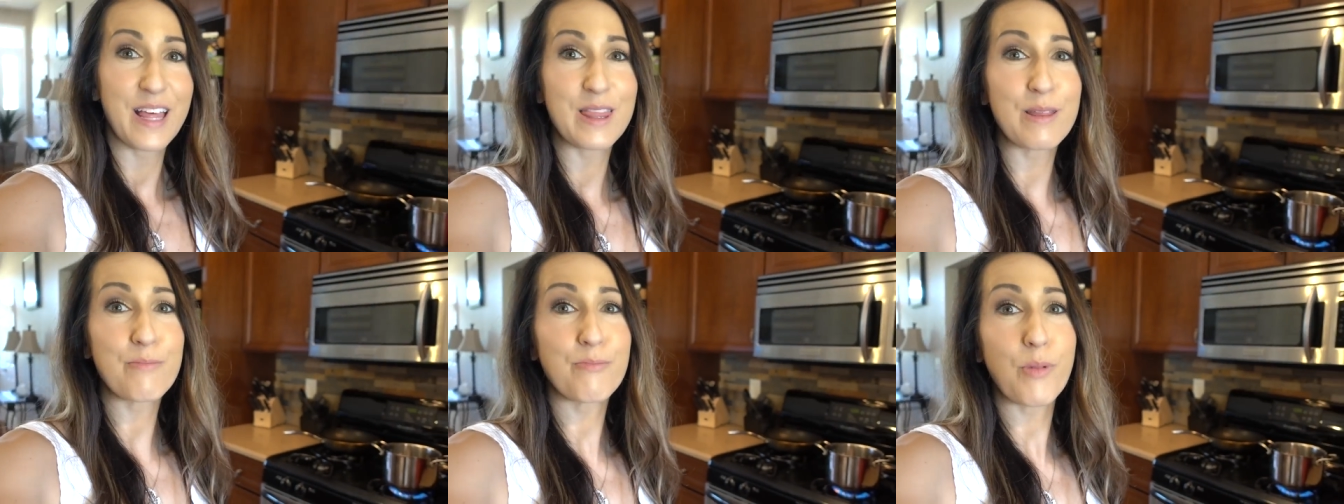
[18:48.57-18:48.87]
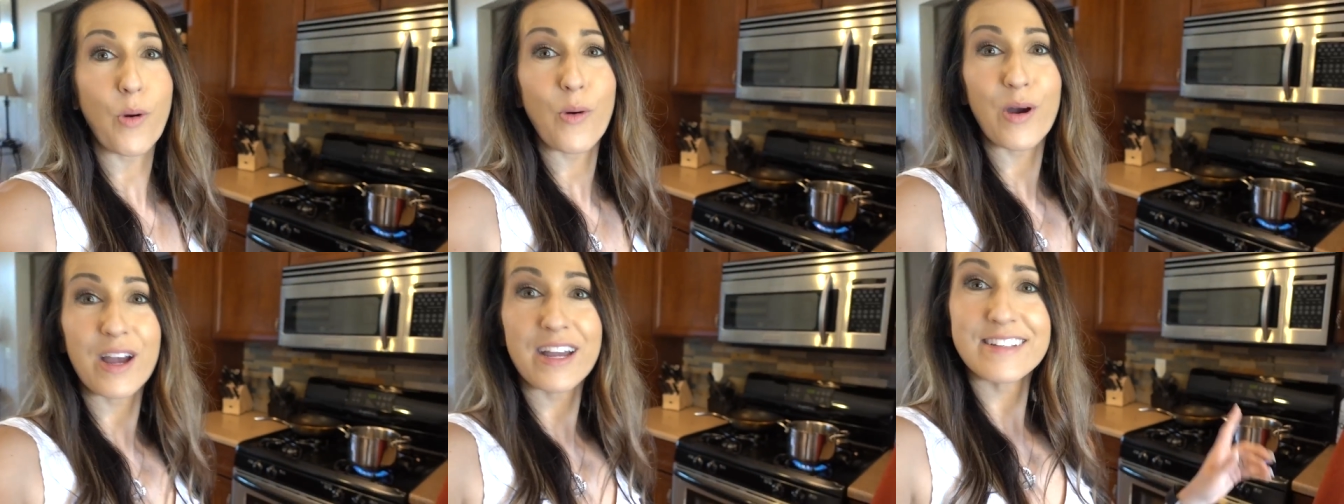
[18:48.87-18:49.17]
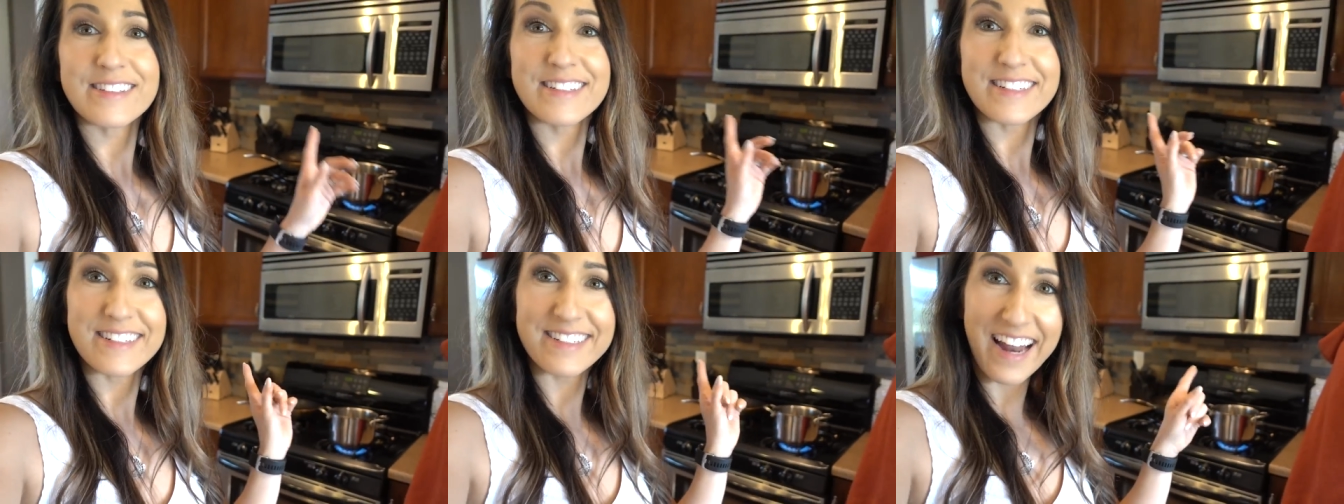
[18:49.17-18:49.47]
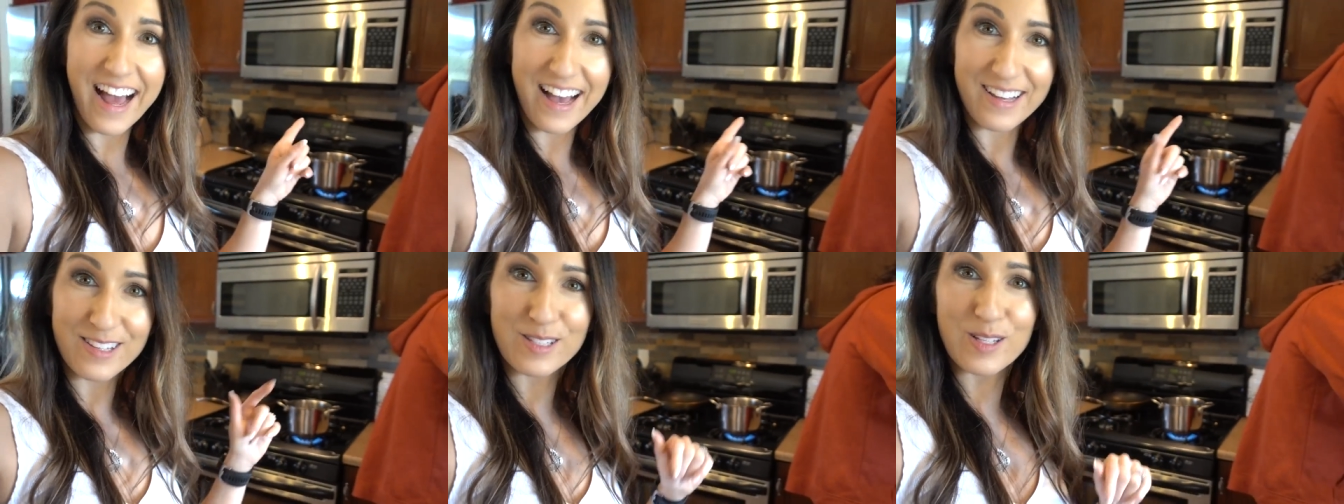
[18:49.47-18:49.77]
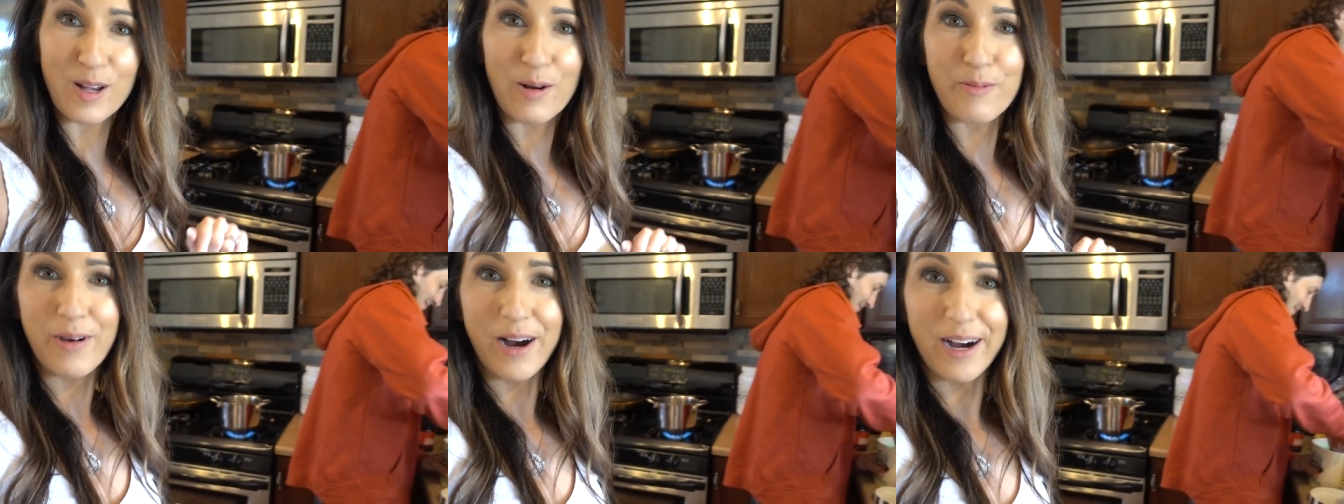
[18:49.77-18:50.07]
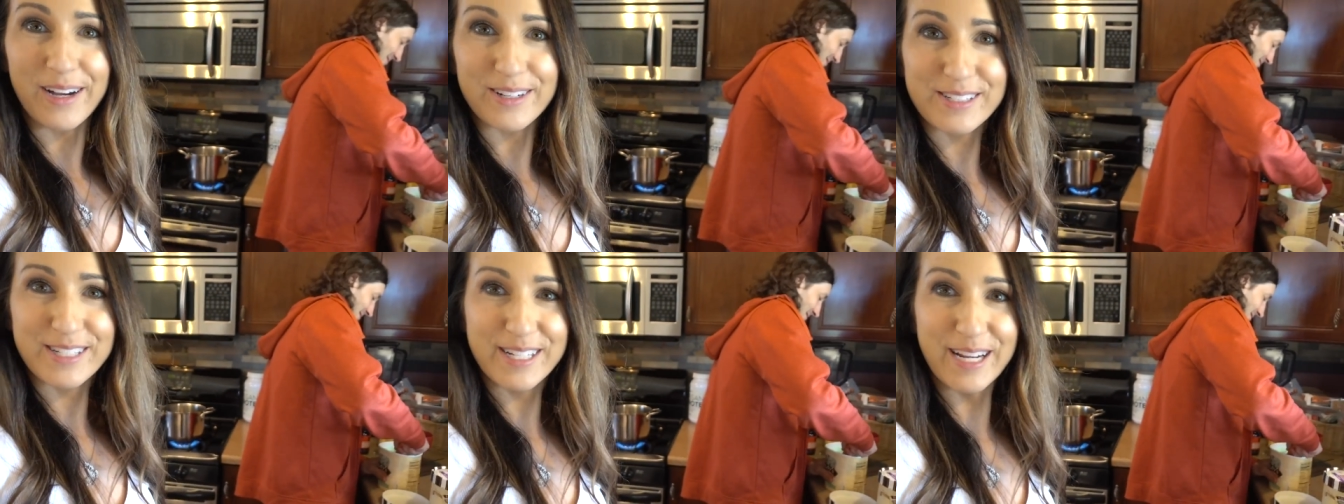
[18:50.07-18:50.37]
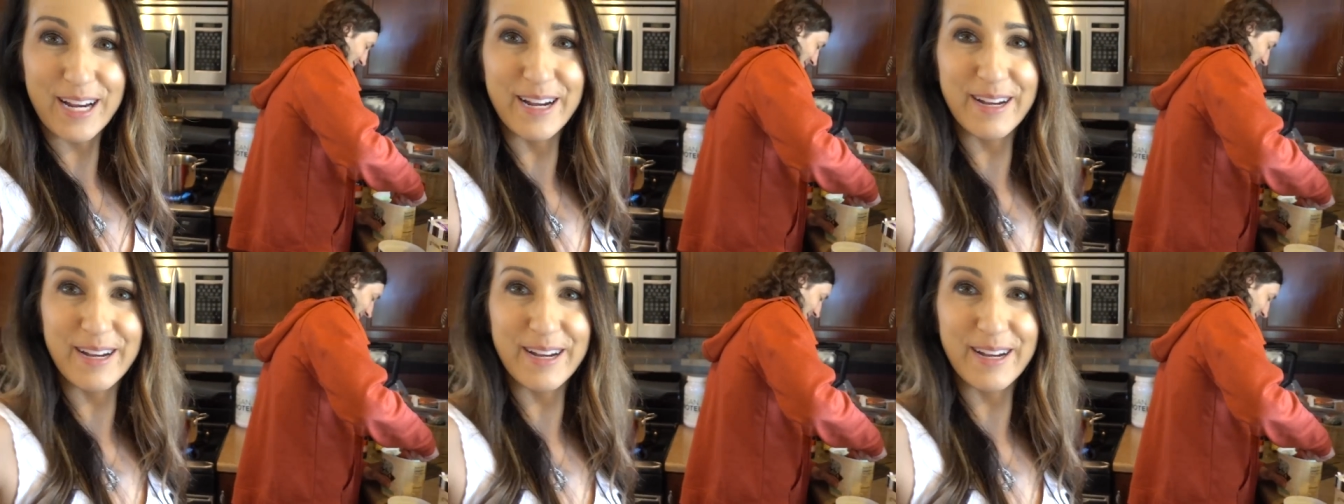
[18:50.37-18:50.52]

The boy did not so much,